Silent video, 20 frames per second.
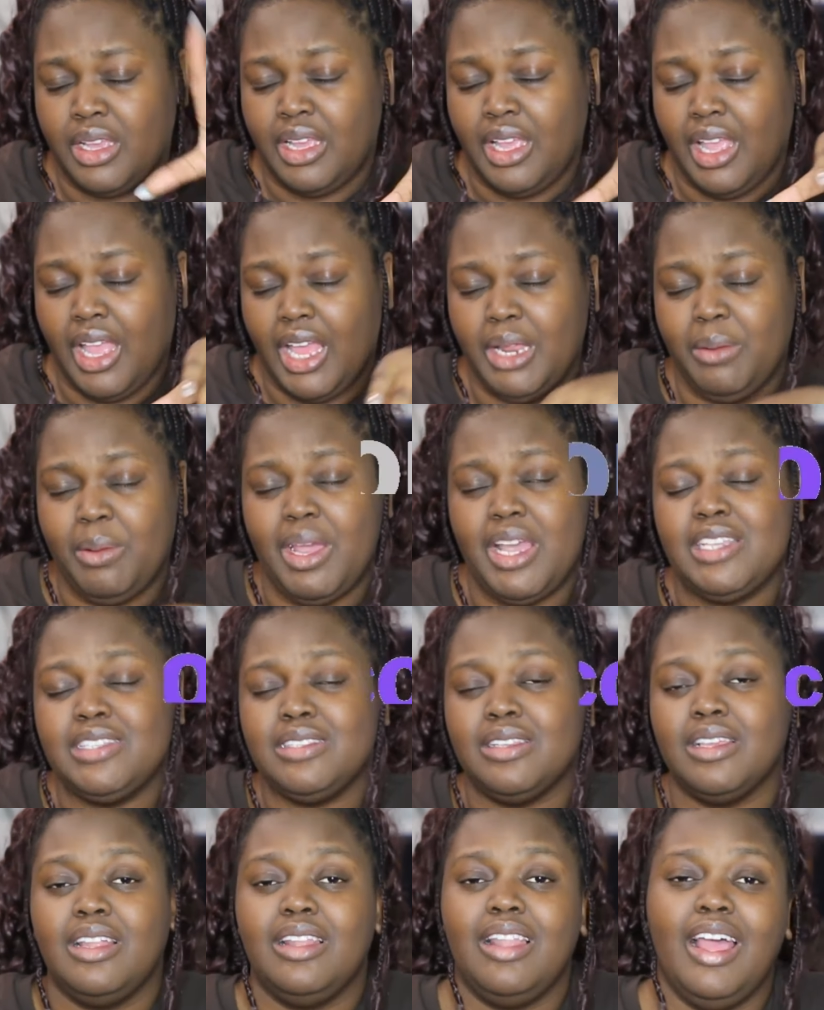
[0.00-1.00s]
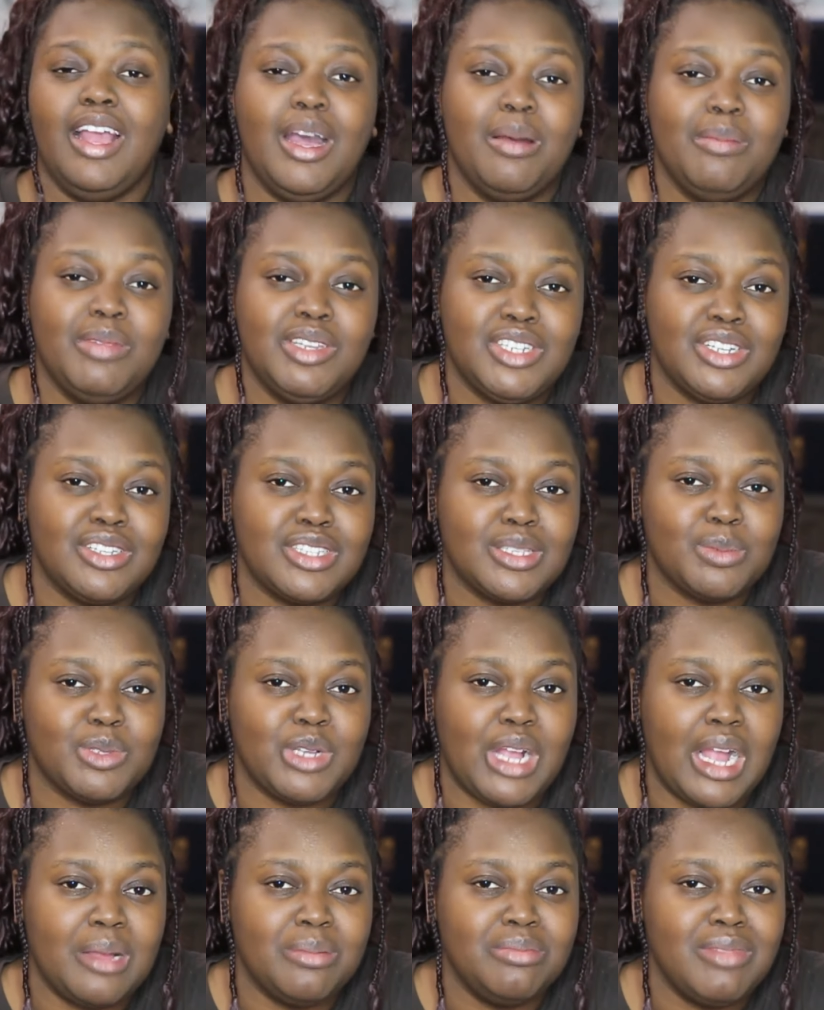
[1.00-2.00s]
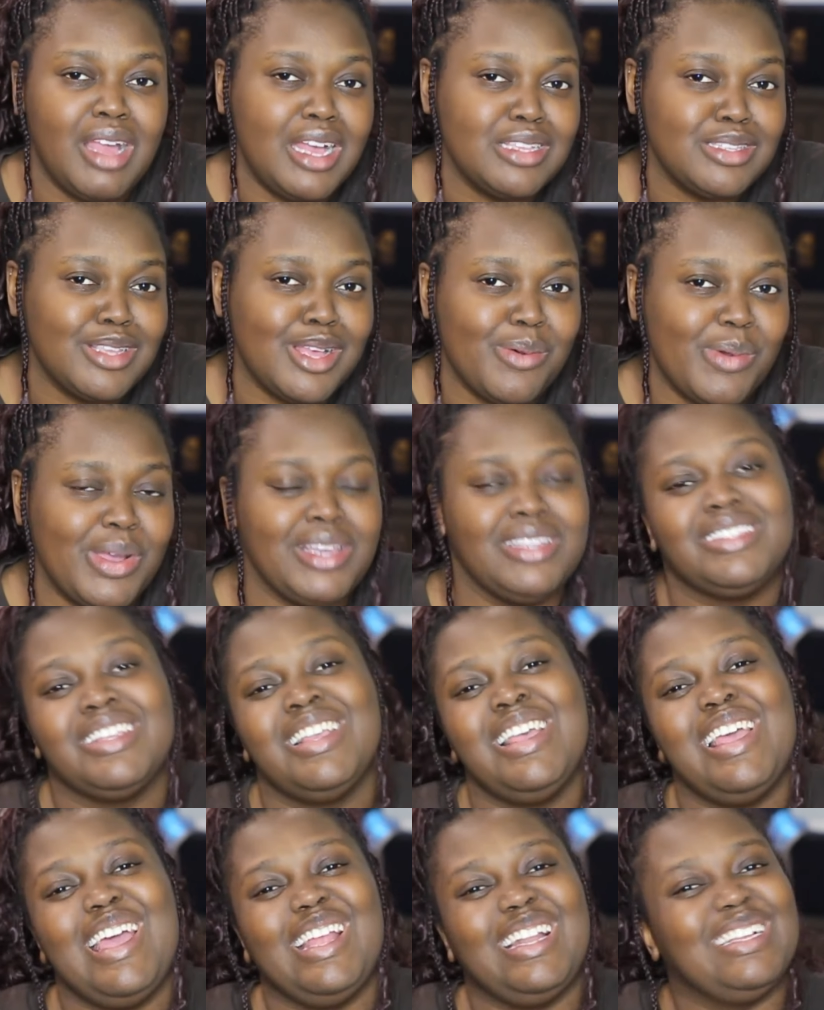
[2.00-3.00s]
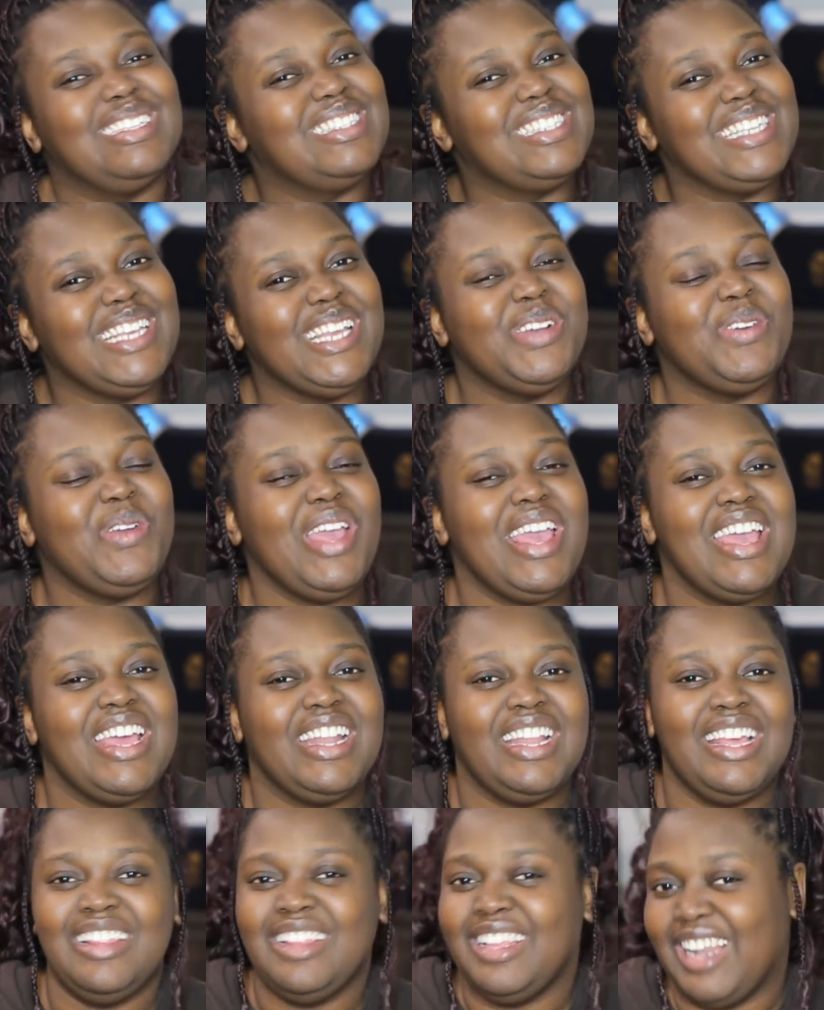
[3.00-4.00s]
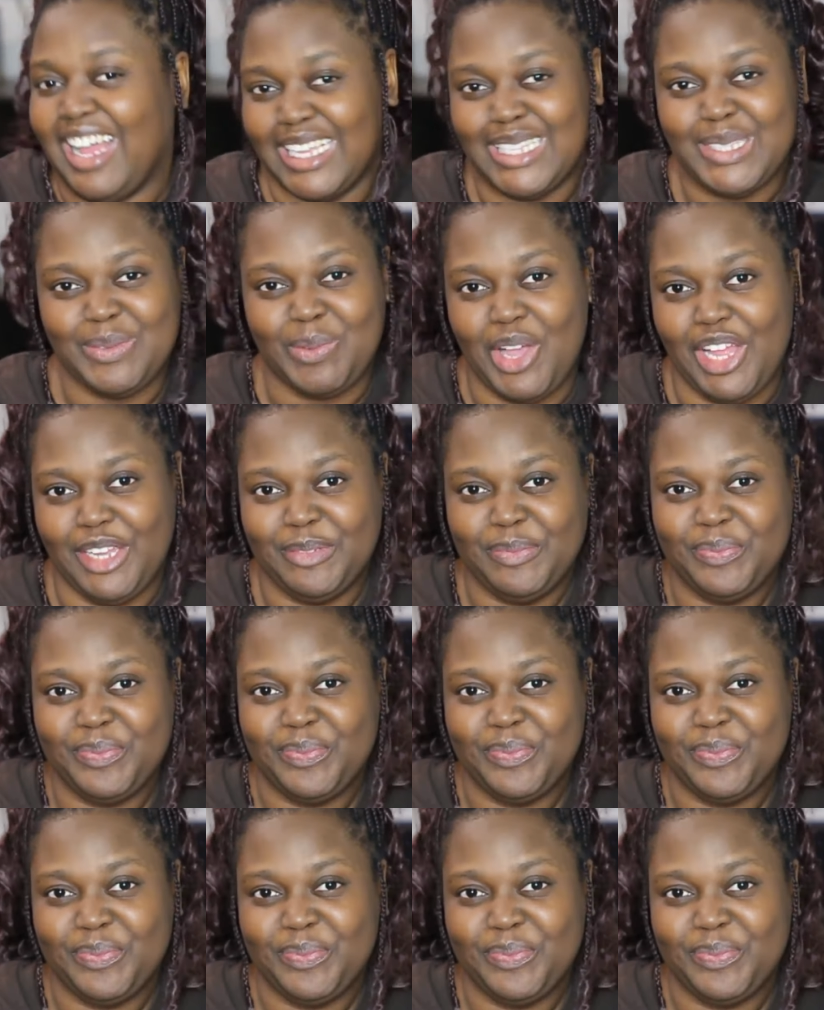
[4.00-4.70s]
Anyways, like, comment, share, subscribe, as always, and I'll see you in the next one.